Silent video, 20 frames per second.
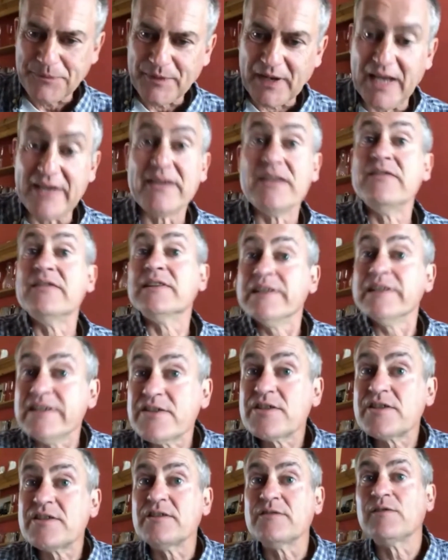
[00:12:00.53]
And in the
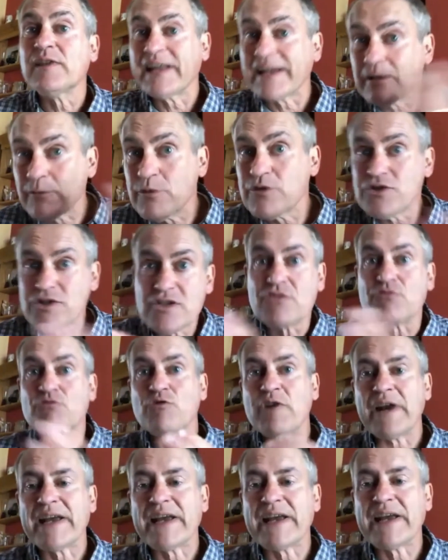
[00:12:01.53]
list of languages
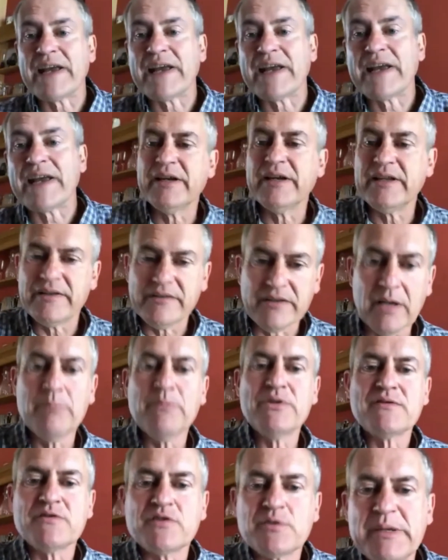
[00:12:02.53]
ranked by
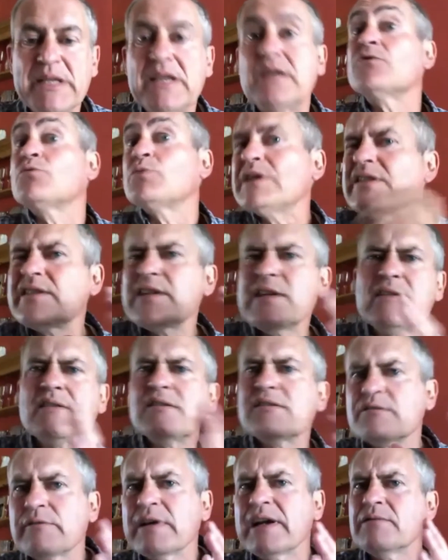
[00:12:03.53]
numbers of speakers, we sit at
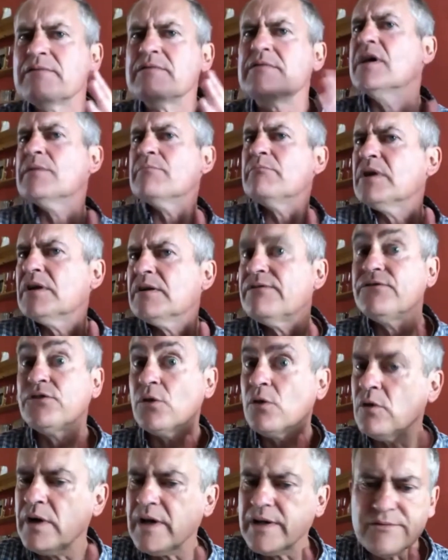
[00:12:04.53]
around number
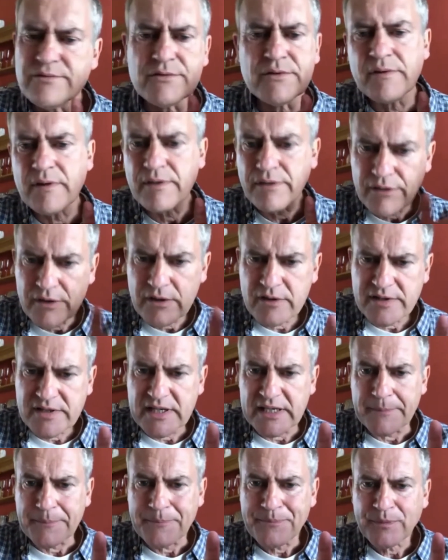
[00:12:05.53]

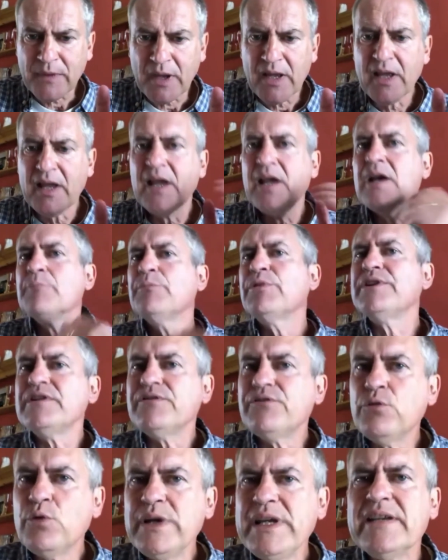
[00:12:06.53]
430. But if
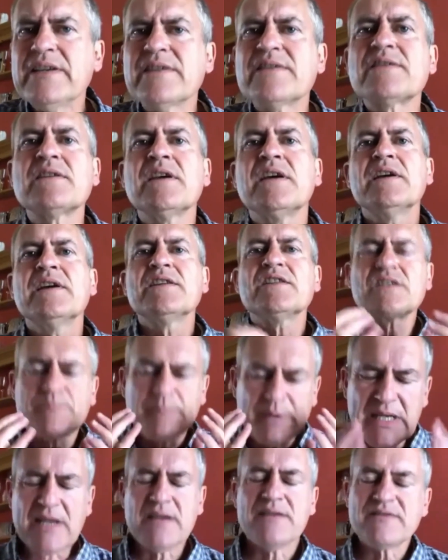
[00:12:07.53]
we as
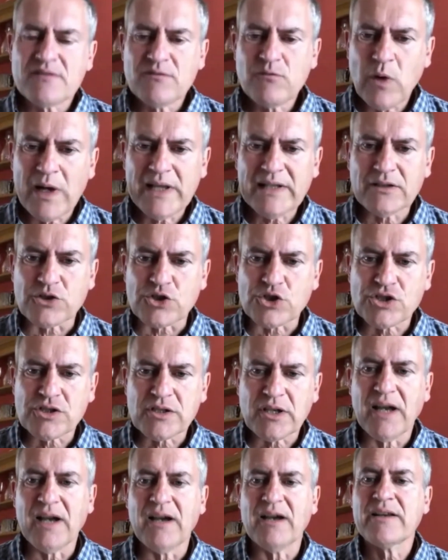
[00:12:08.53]
speakers of Welsh
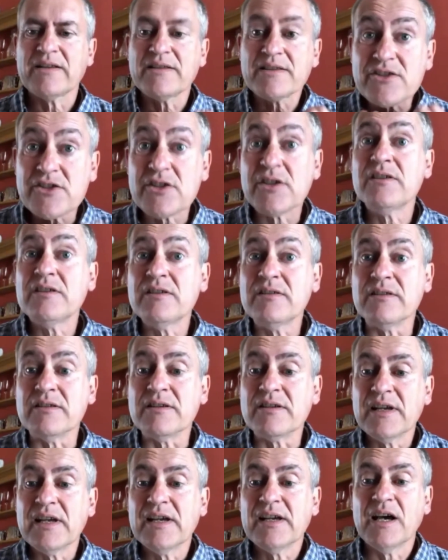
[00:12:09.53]
are concerned
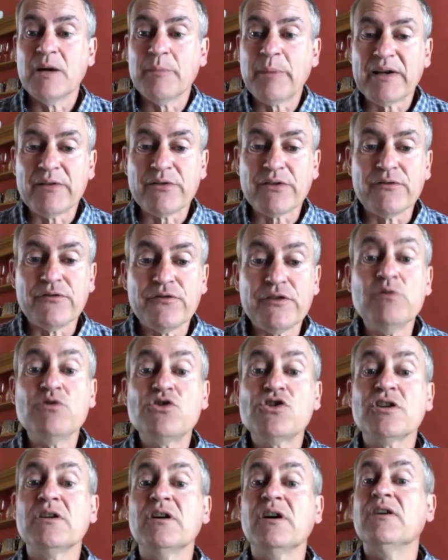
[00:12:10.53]
about the
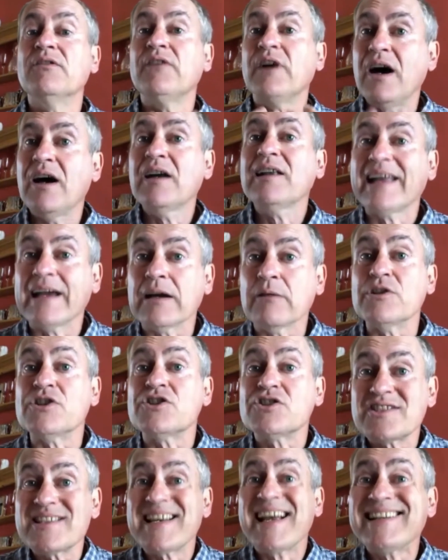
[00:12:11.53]
future of our language,
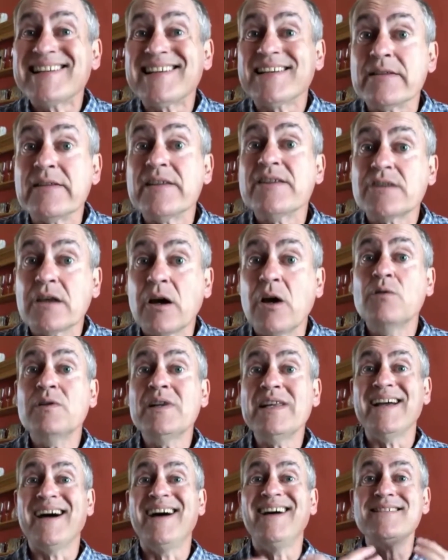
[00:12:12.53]
sadly, this
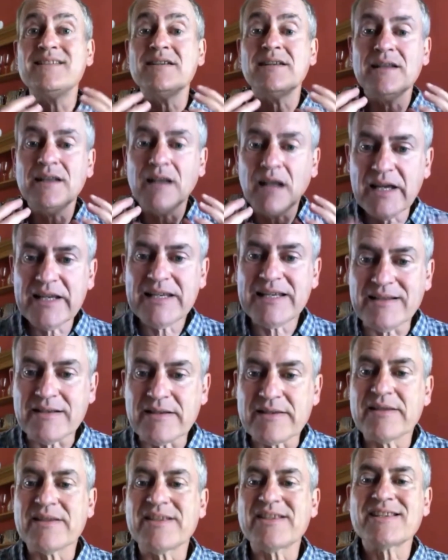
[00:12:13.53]
only underlines
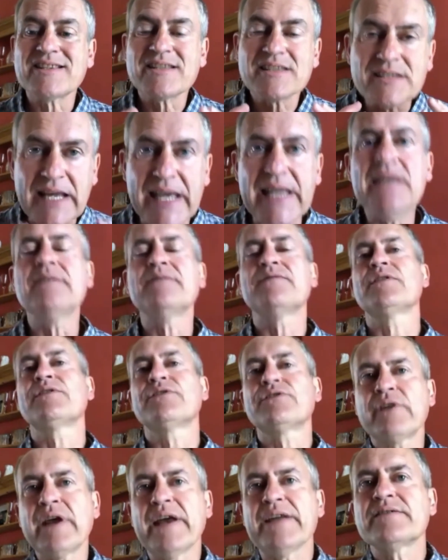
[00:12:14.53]
the scale of the
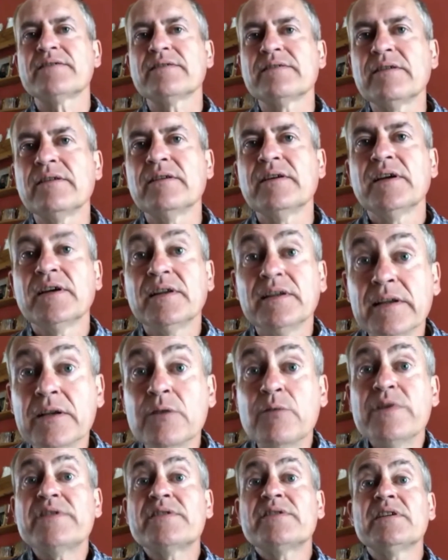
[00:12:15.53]
threat to the
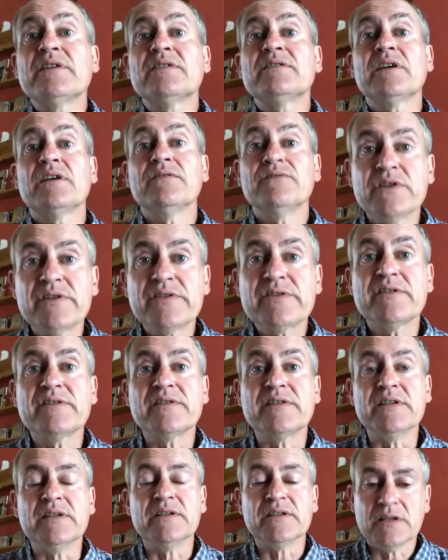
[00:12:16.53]
linguistic
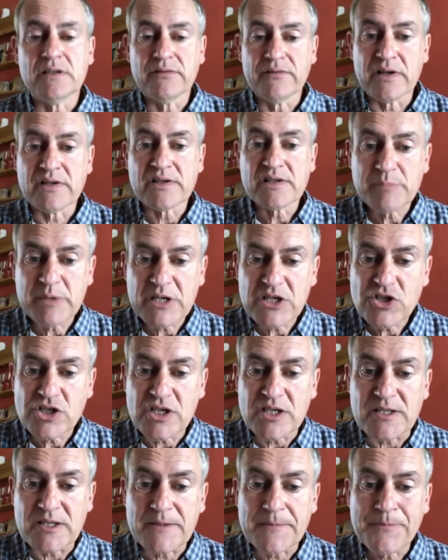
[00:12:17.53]
diversity of our
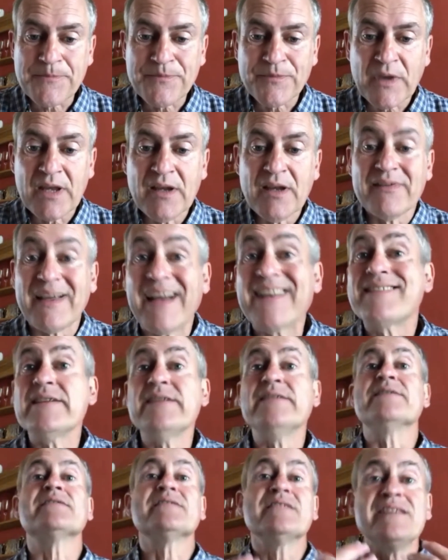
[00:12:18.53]
species. That
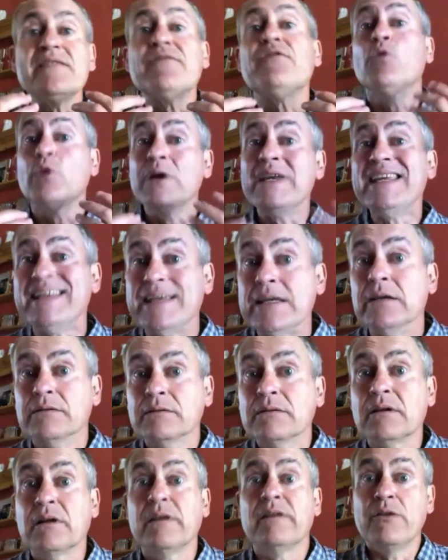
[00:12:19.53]
is, if we,
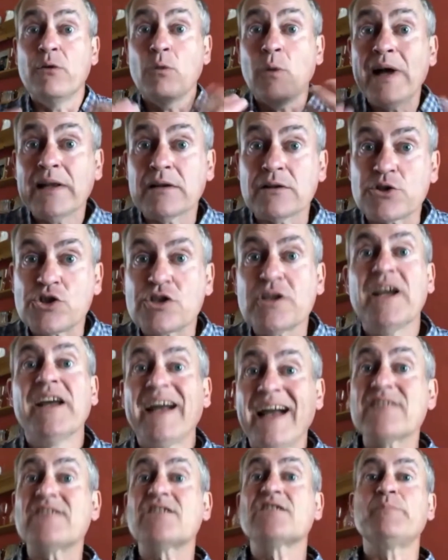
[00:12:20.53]
the Welsh,
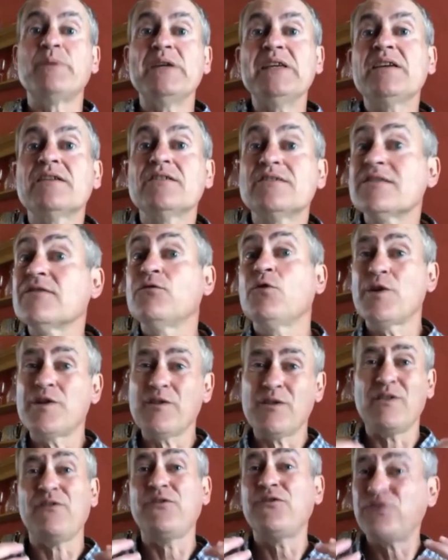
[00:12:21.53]
as speakers of one of
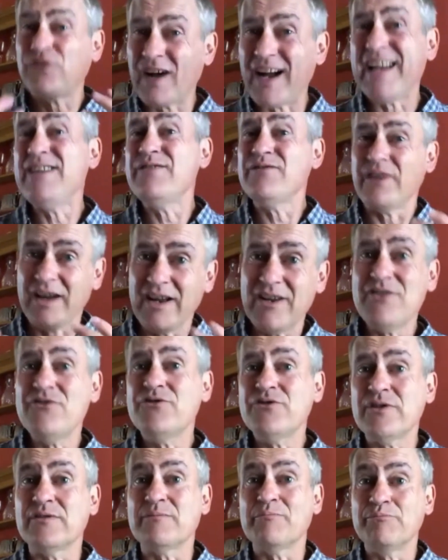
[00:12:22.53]
the
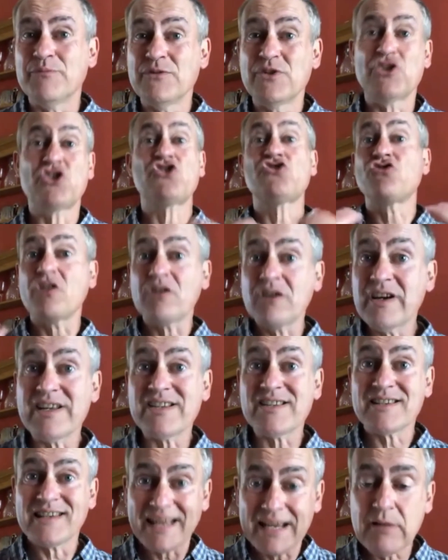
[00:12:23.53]
500
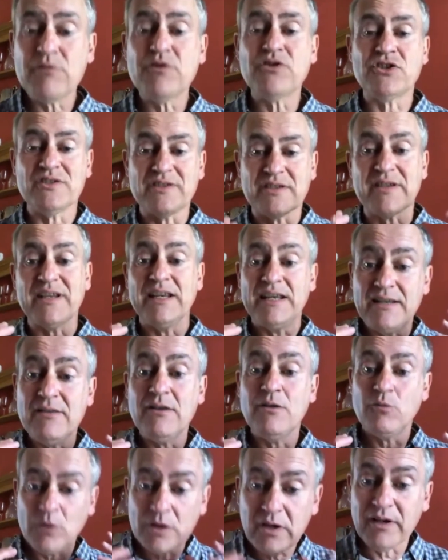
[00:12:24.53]
strongest languages in the
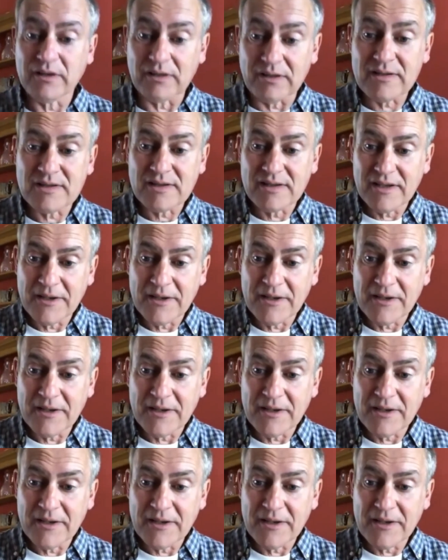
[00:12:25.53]
world,